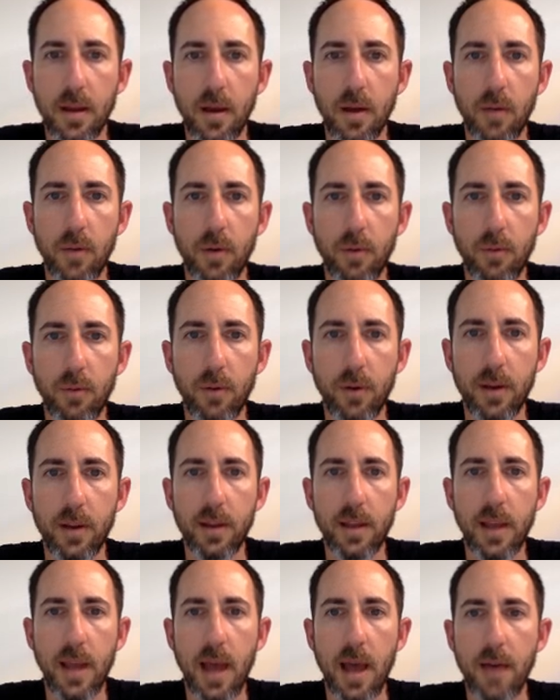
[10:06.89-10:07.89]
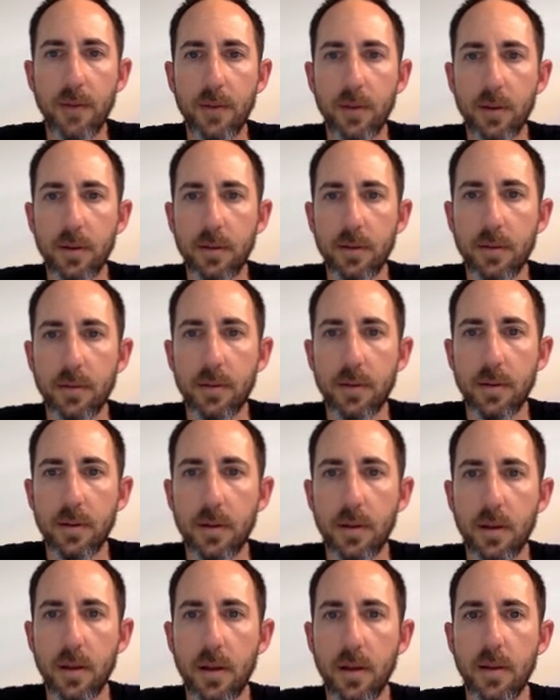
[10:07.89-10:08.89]
we really haven't
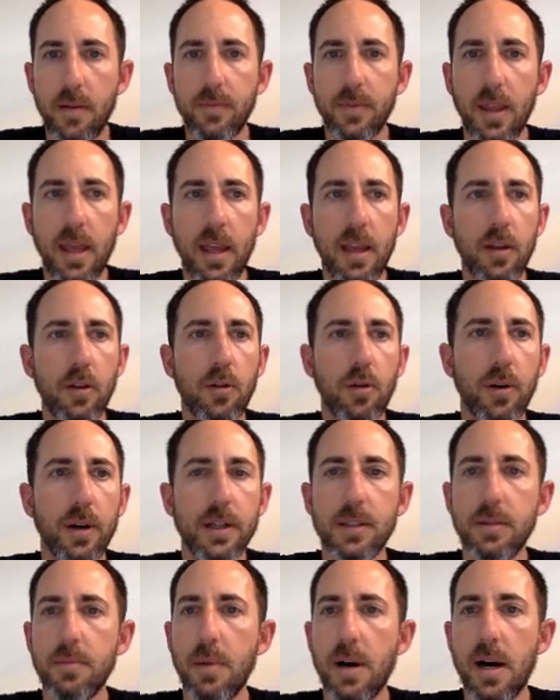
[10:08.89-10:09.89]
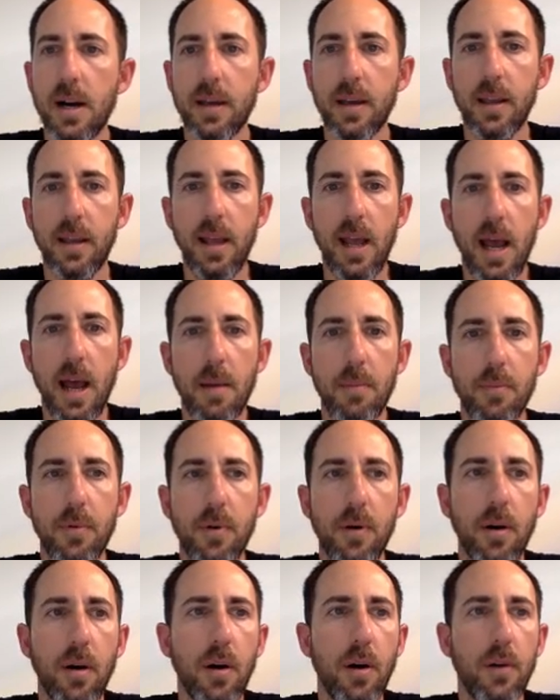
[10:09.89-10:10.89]
increased market cap
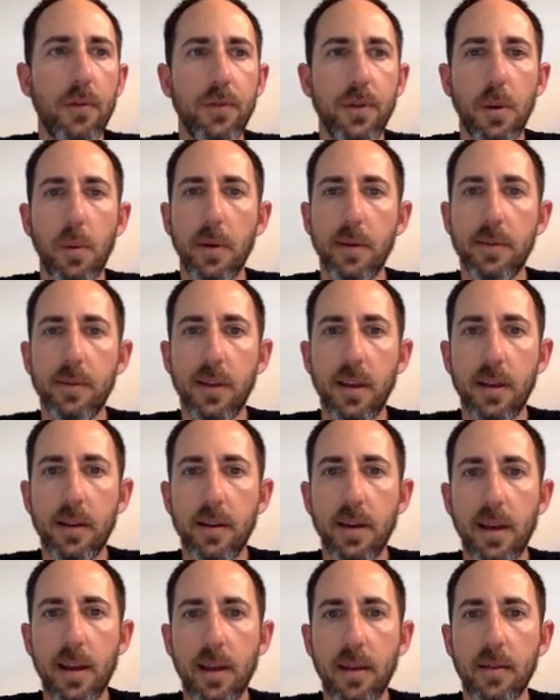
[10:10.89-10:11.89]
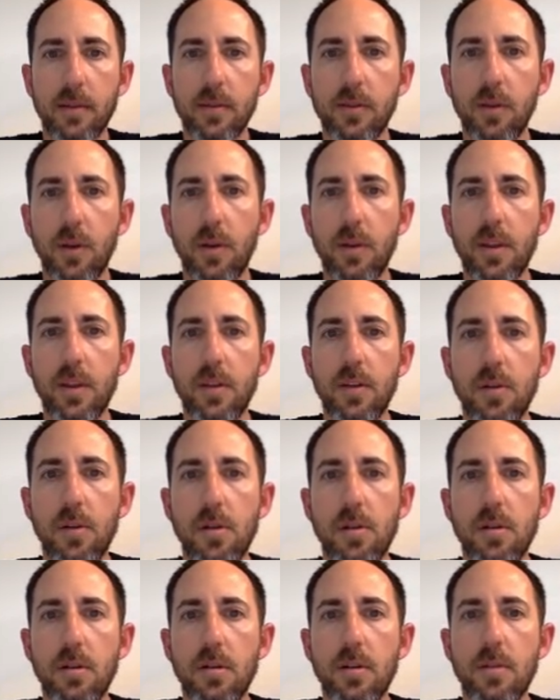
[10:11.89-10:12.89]
of USDT. So there's not
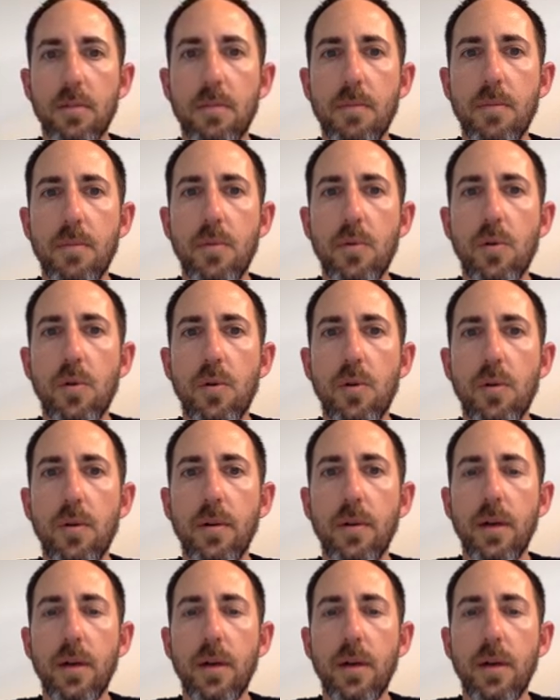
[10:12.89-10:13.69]
a lot more